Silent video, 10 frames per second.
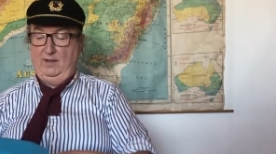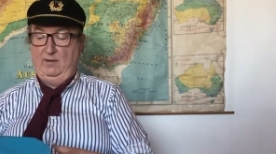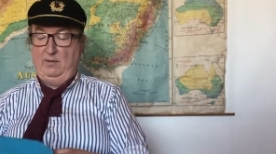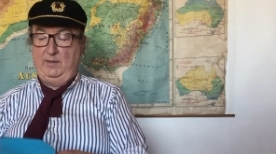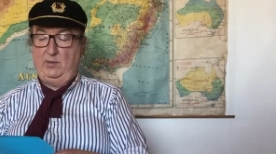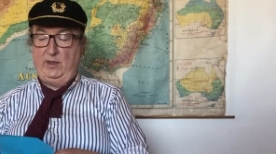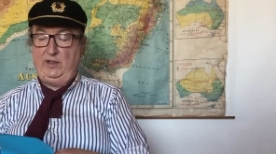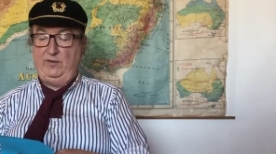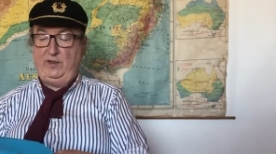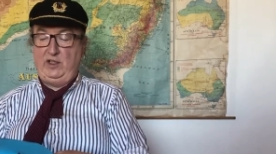Remember, when you
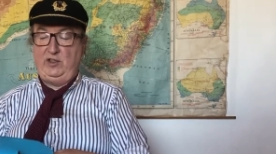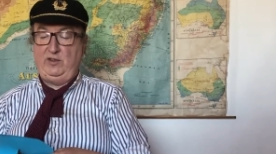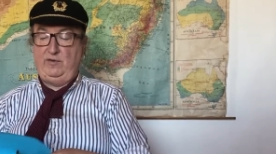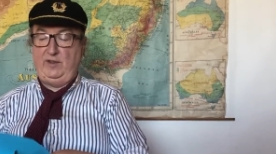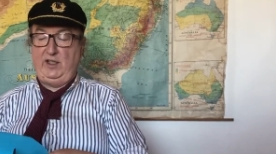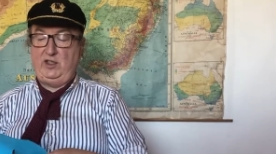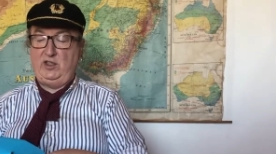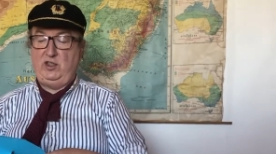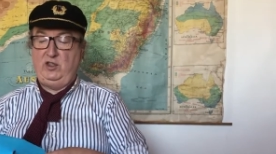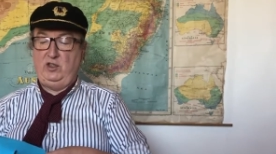finish your fish,
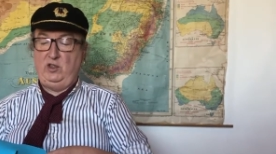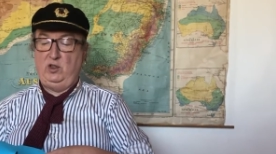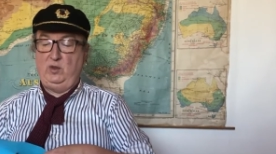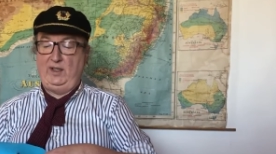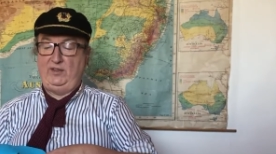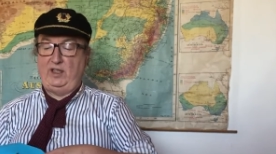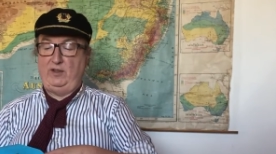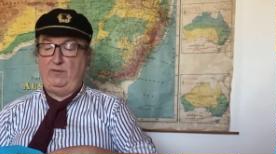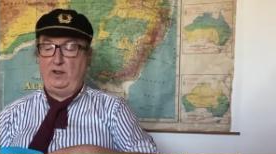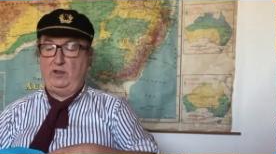you can always take a
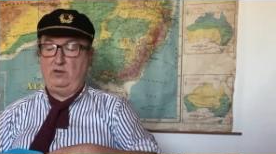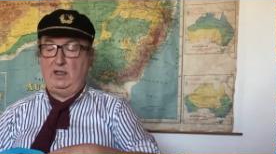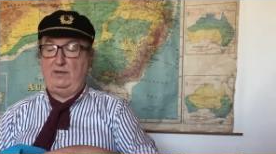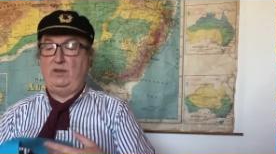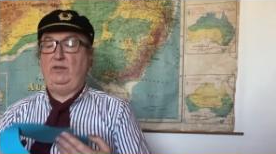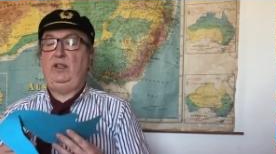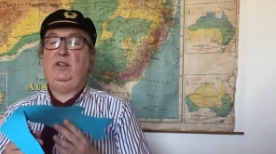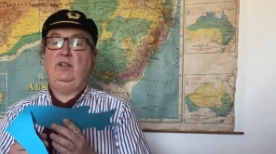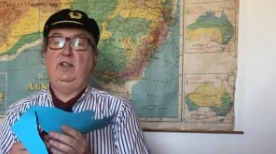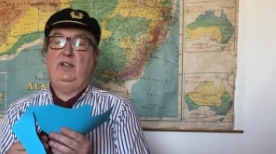photograph of it
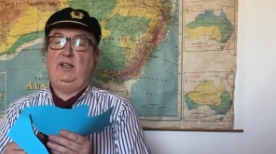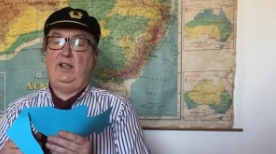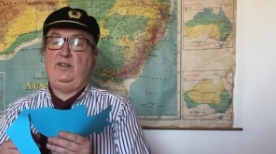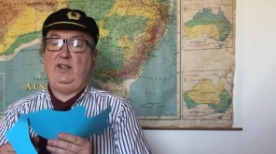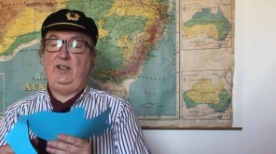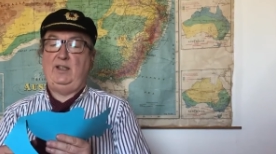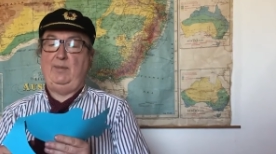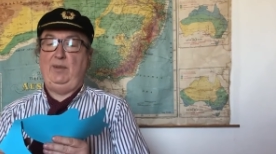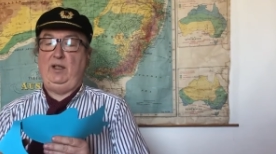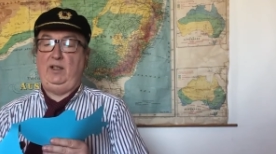and send it
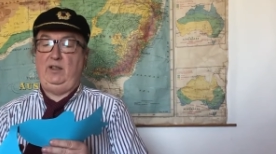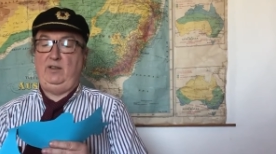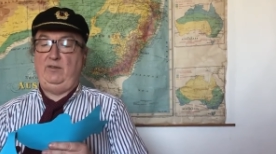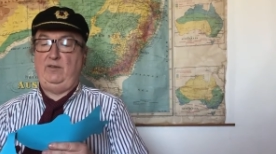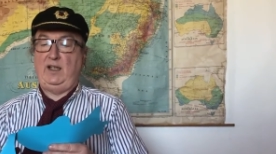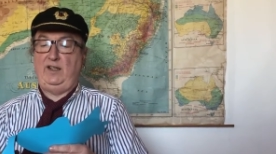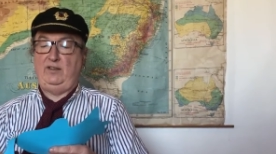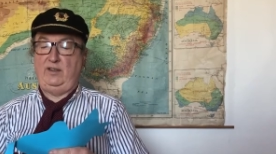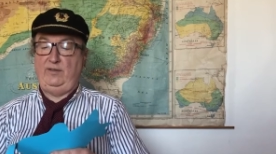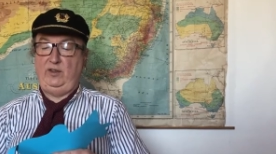up here to
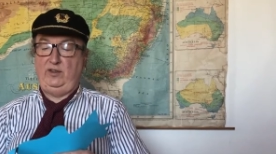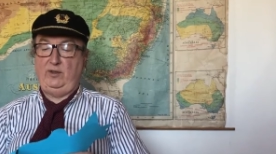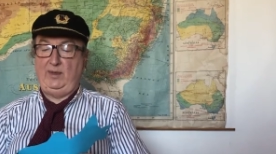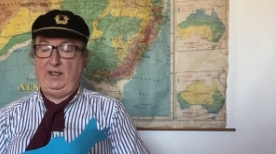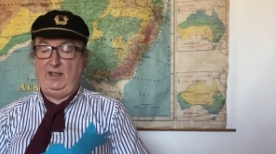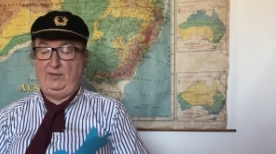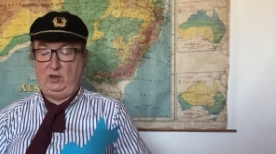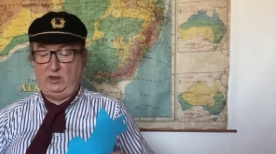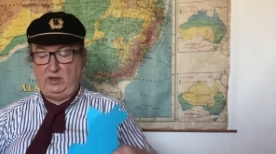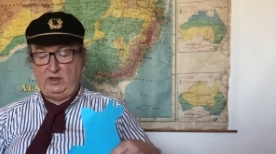Flagstaff Hill so we can have a
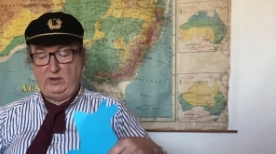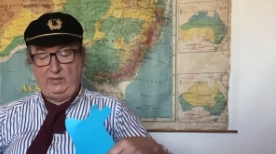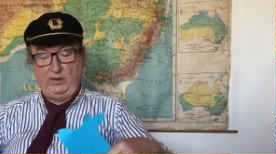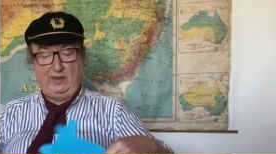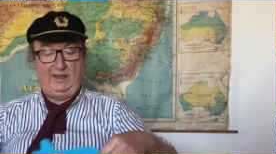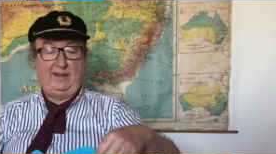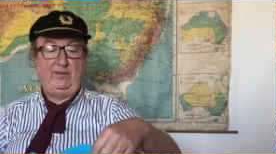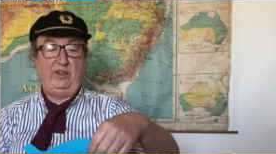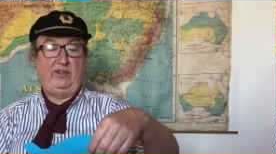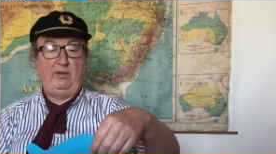look at it, because we always love
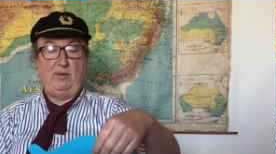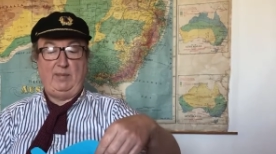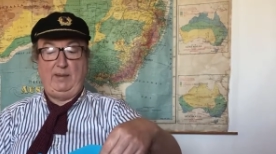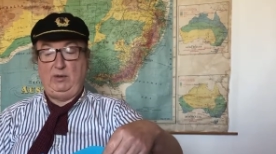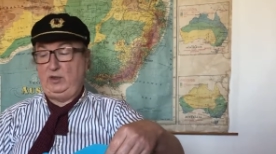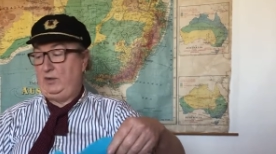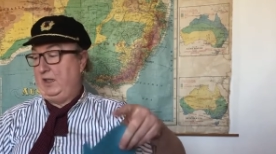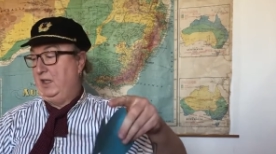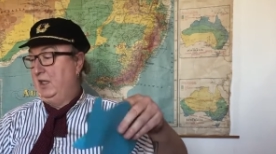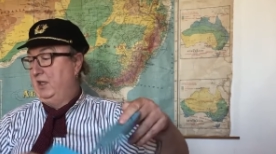to see what people are doing.
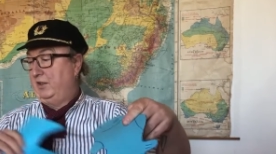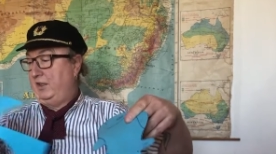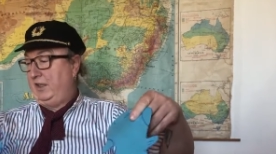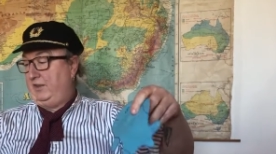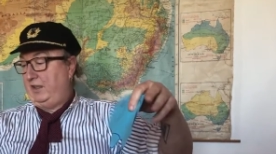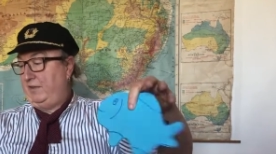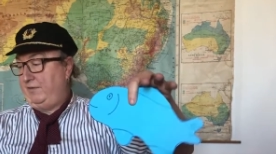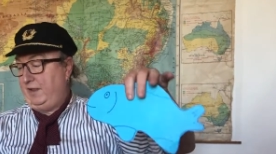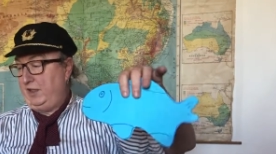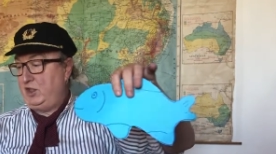So there's our
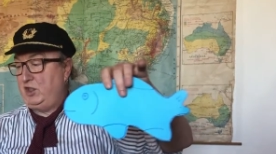fish,